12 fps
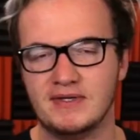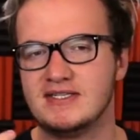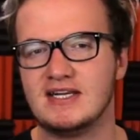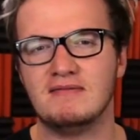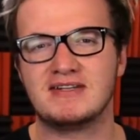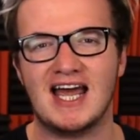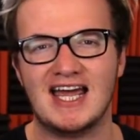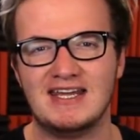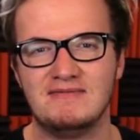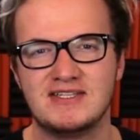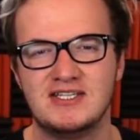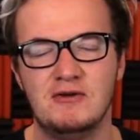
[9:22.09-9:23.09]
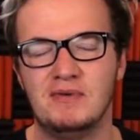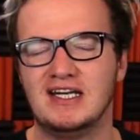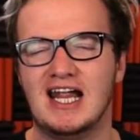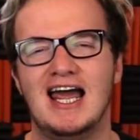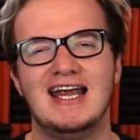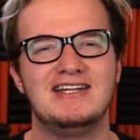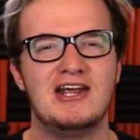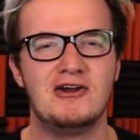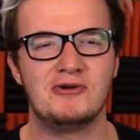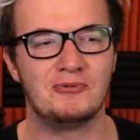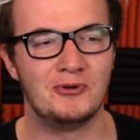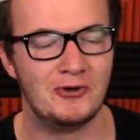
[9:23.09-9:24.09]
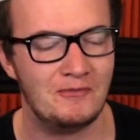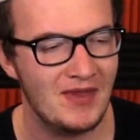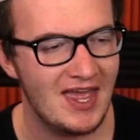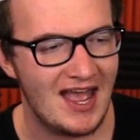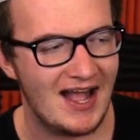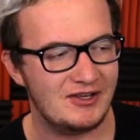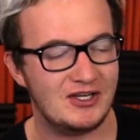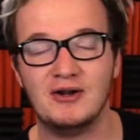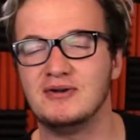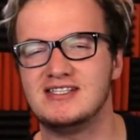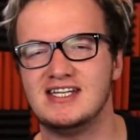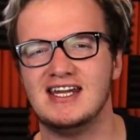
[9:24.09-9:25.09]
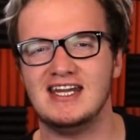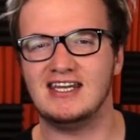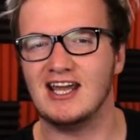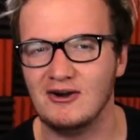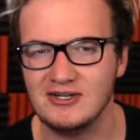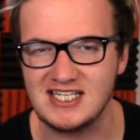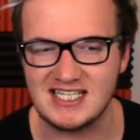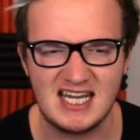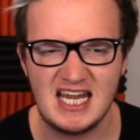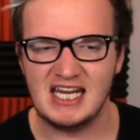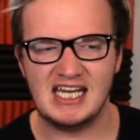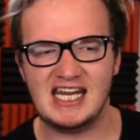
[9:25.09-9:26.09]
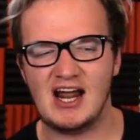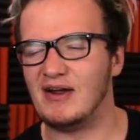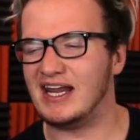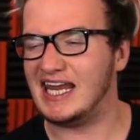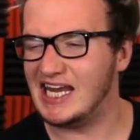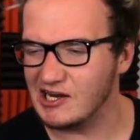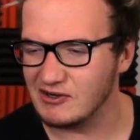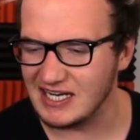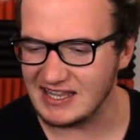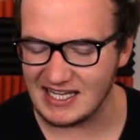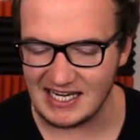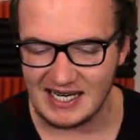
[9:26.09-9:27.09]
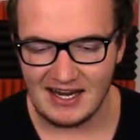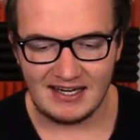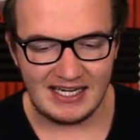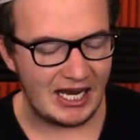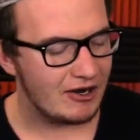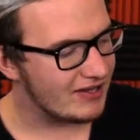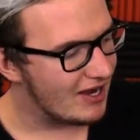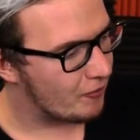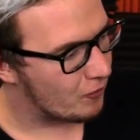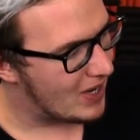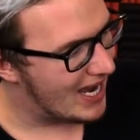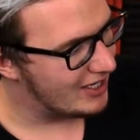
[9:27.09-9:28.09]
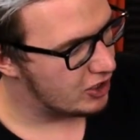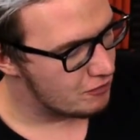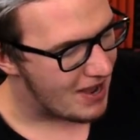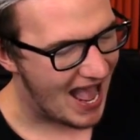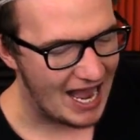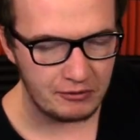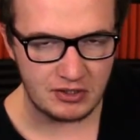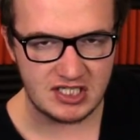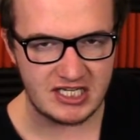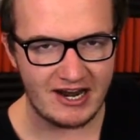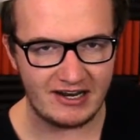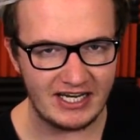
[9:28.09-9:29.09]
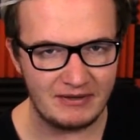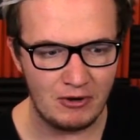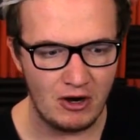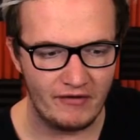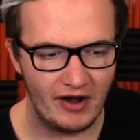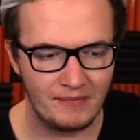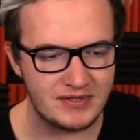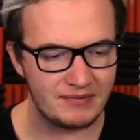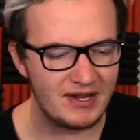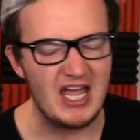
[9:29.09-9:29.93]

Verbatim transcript: But sometimes you'll be lying there in the room and you don't see any ghosts, you don't hear anything, you hear that random house settling move all of a